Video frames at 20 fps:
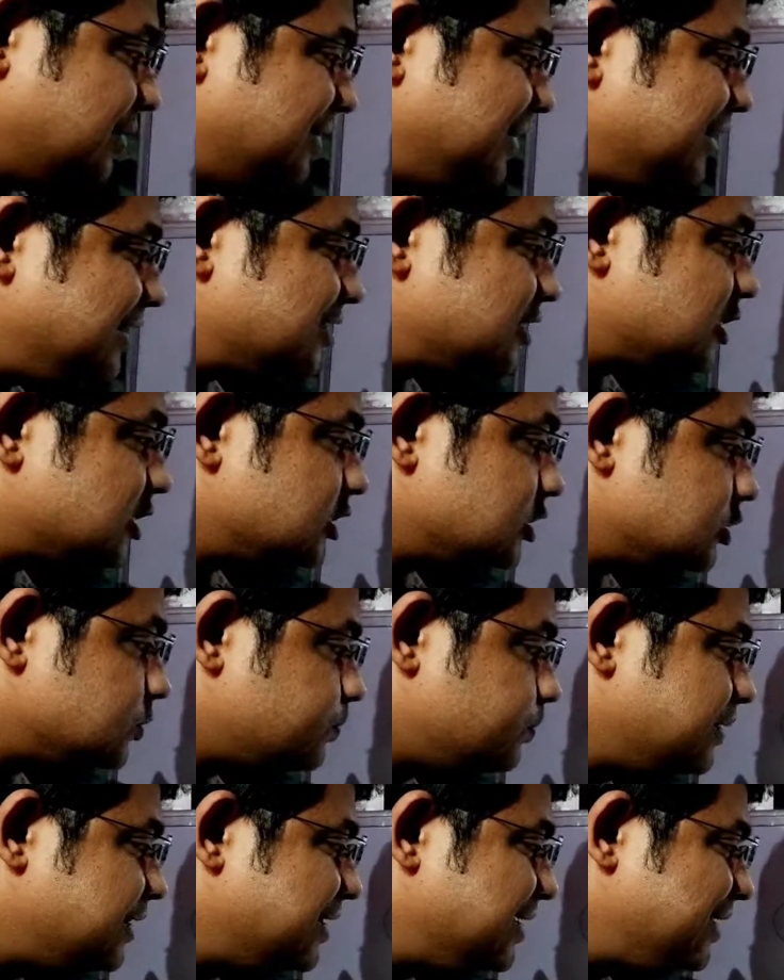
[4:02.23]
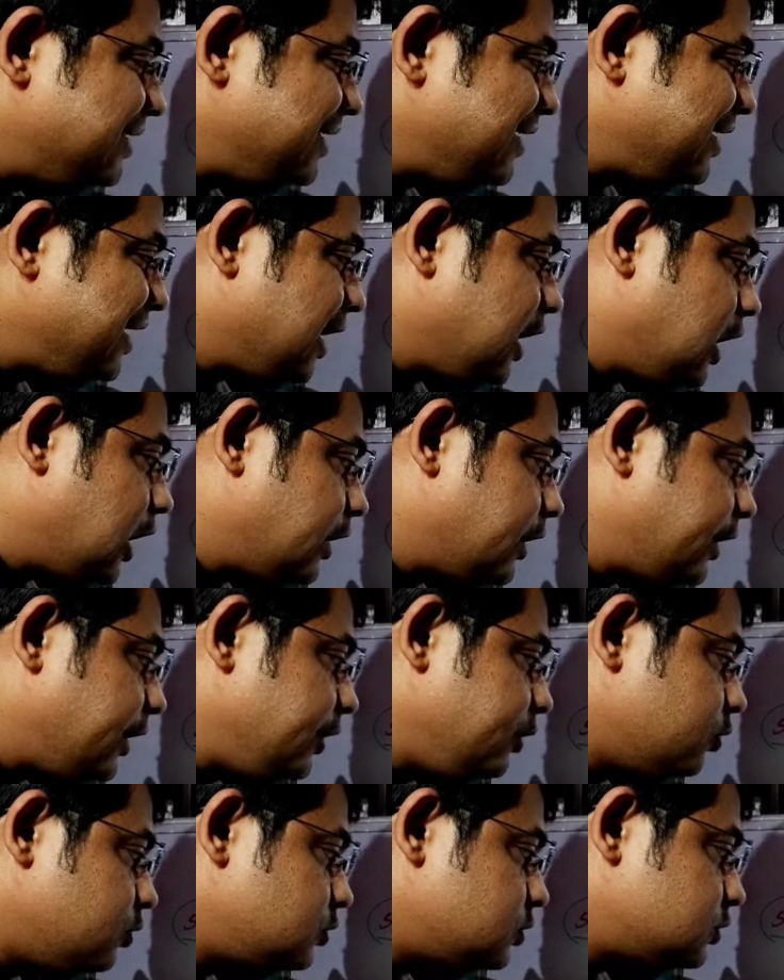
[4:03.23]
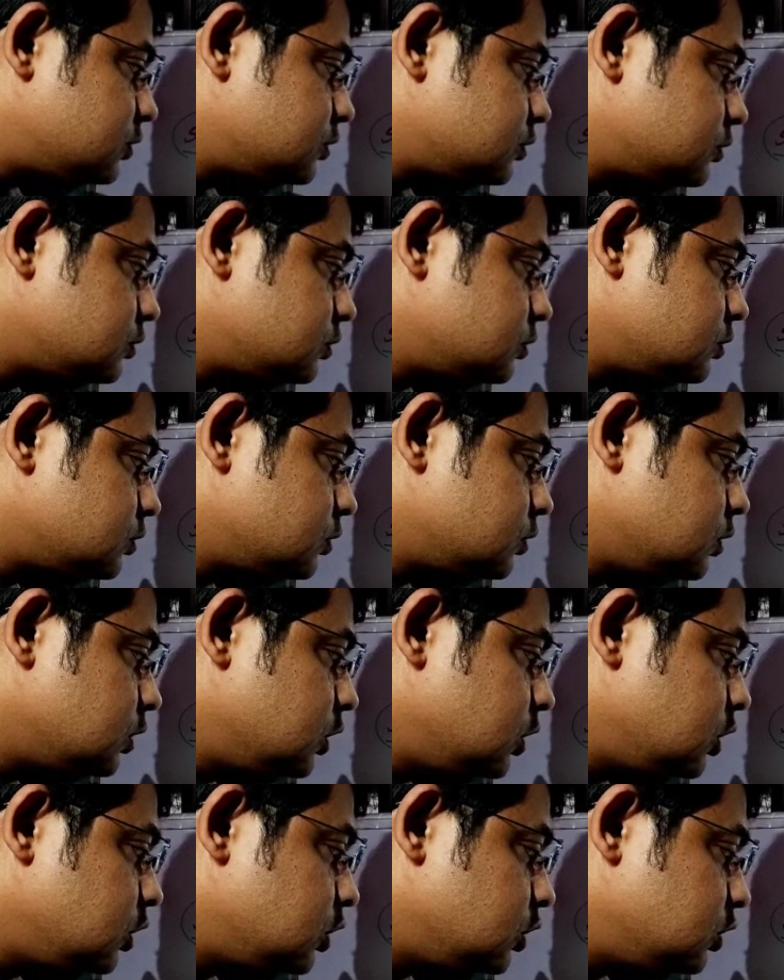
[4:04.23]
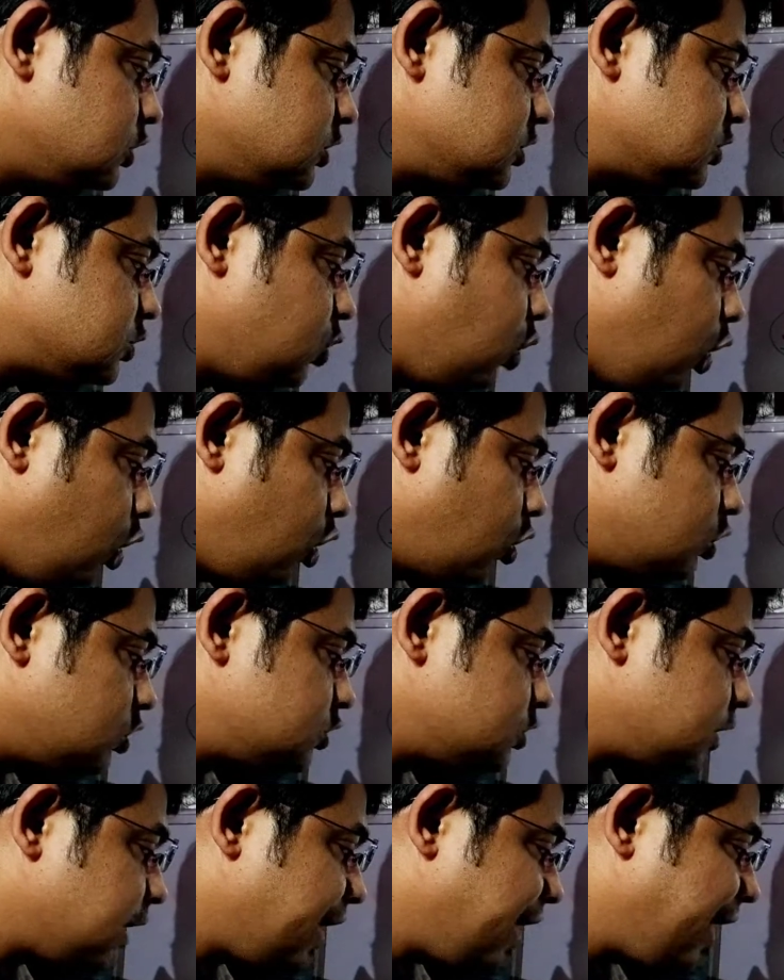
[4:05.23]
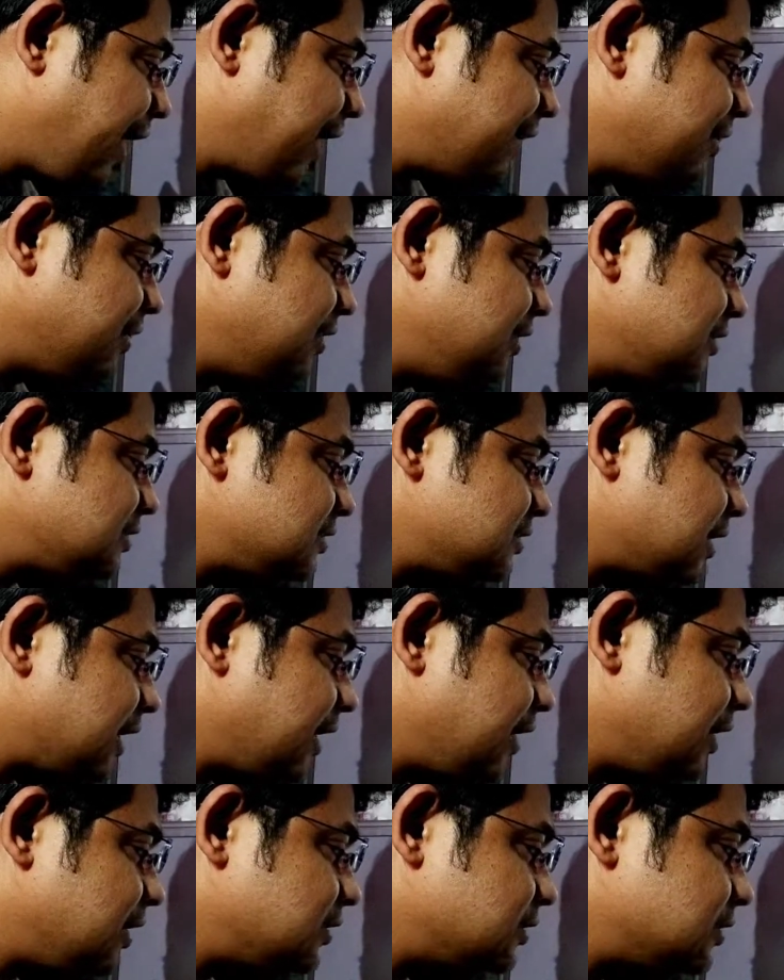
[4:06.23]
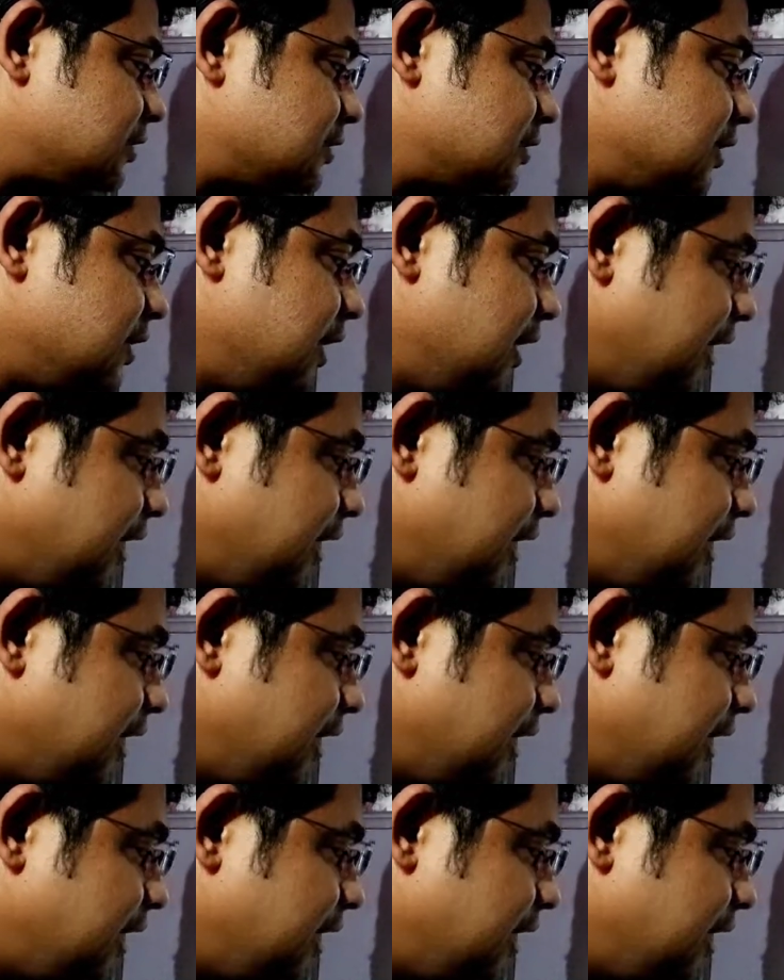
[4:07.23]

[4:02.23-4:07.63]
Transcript: these splenic arterioles, these cords and these sinuses.